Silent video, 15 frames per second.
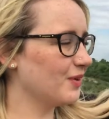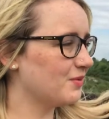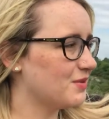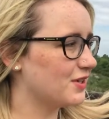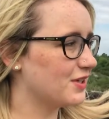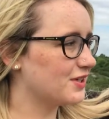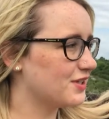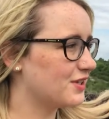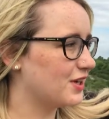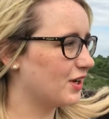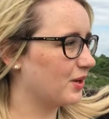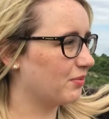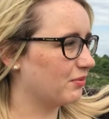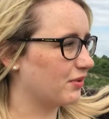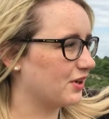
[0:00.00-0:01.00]
Just
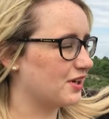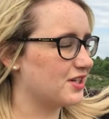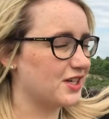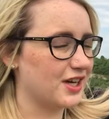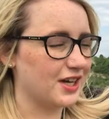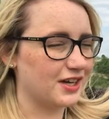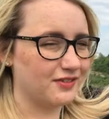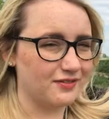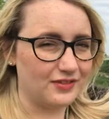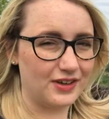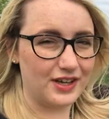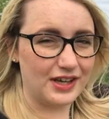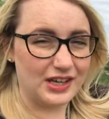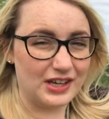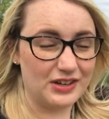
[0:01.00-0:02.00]
appreciating
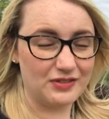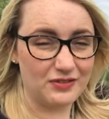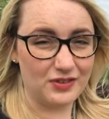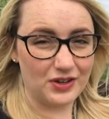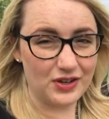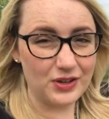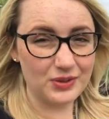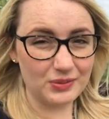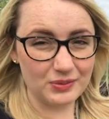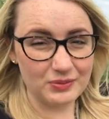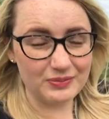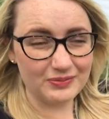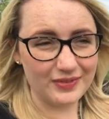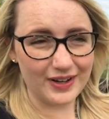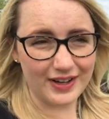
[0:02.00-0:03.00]
the view
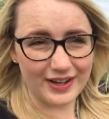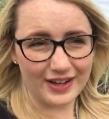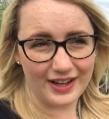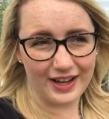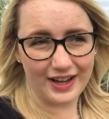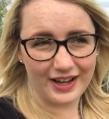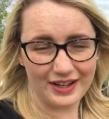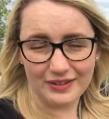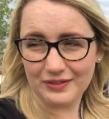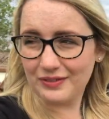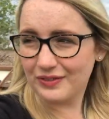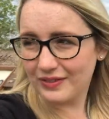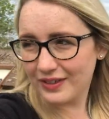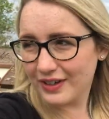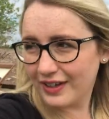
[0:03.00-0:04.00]
that I have
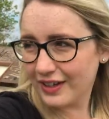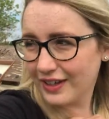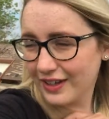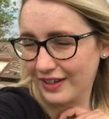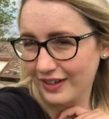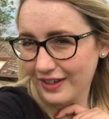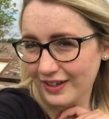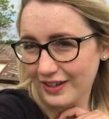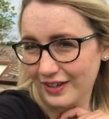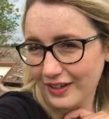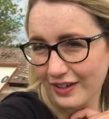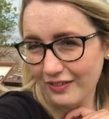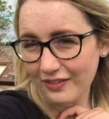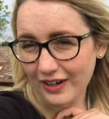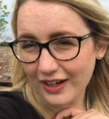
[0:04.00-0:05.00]

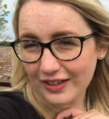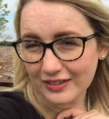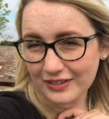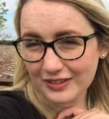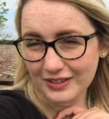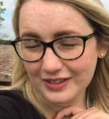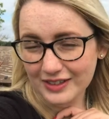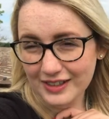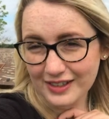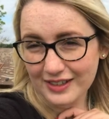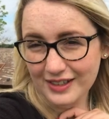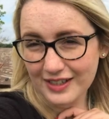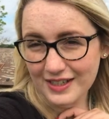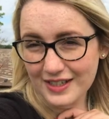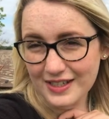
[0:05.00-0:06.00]
around.
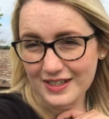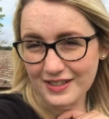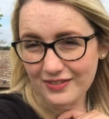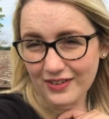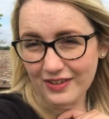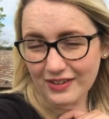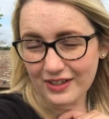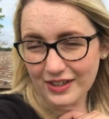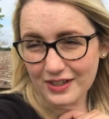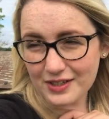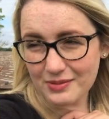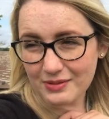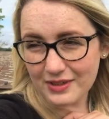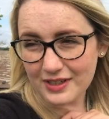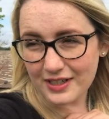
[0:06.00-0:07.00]
It's a very
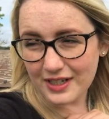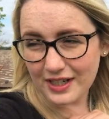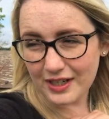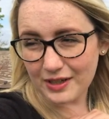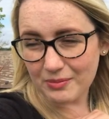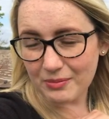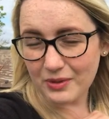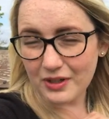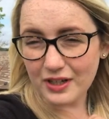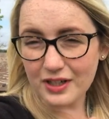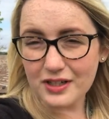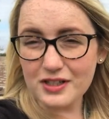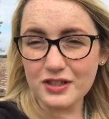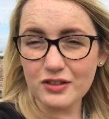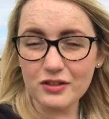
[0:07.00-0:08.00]
nice windy day, but
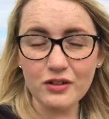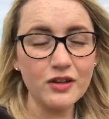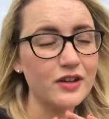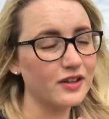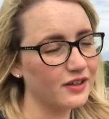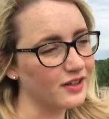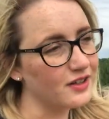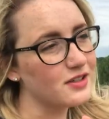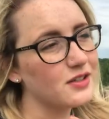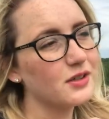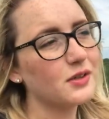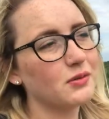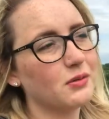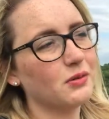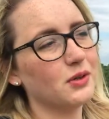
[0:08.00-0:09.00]
nice and nice
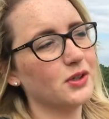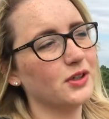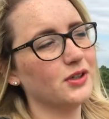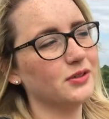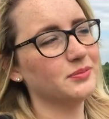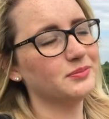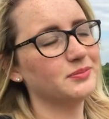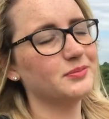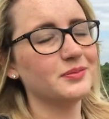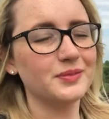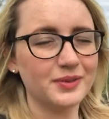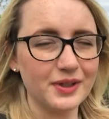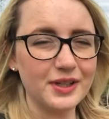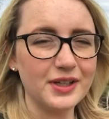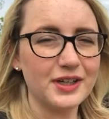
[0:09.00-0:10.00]
and cool.
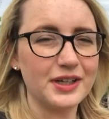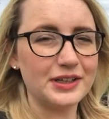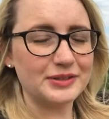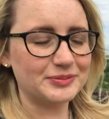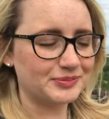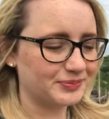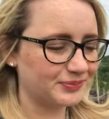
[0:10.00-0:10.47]
Yeah.